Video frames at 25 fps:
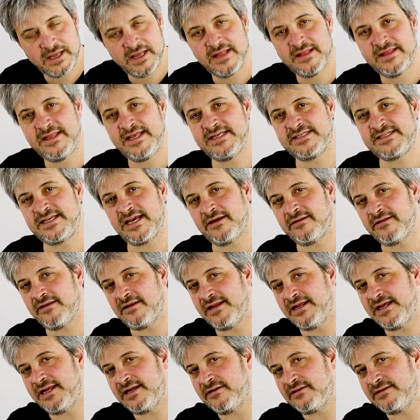they sound a
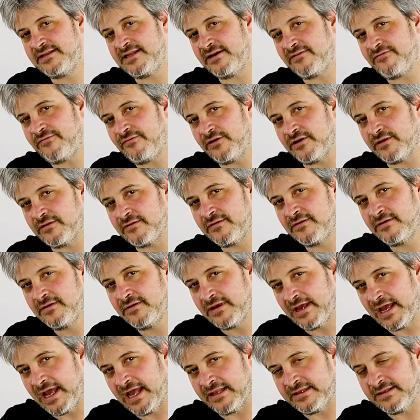little different
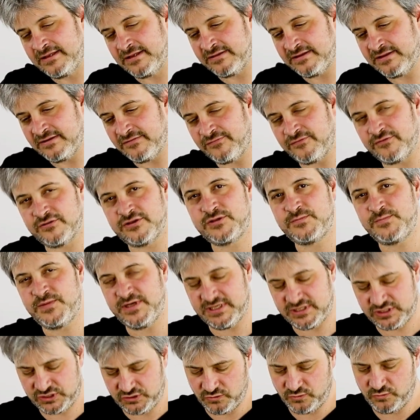at the different
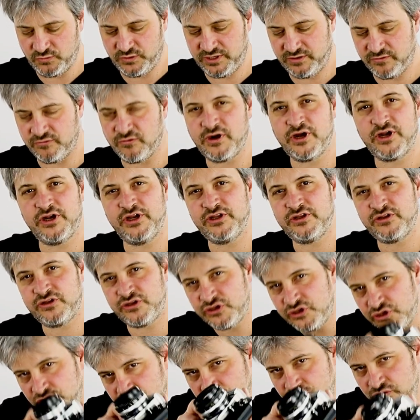speeds, so we wanted
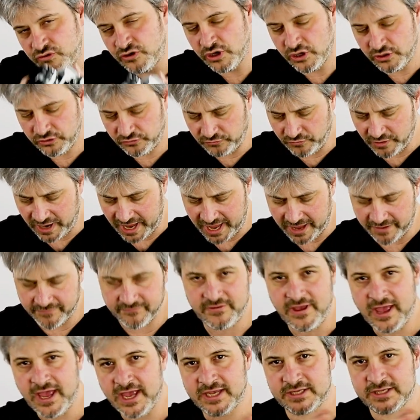you to
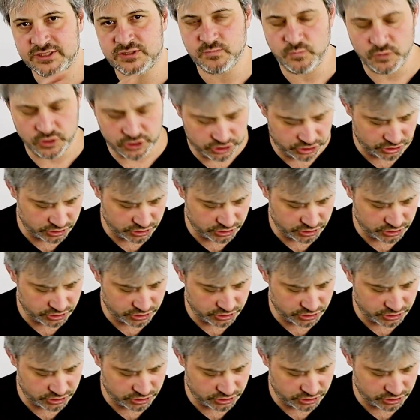have as much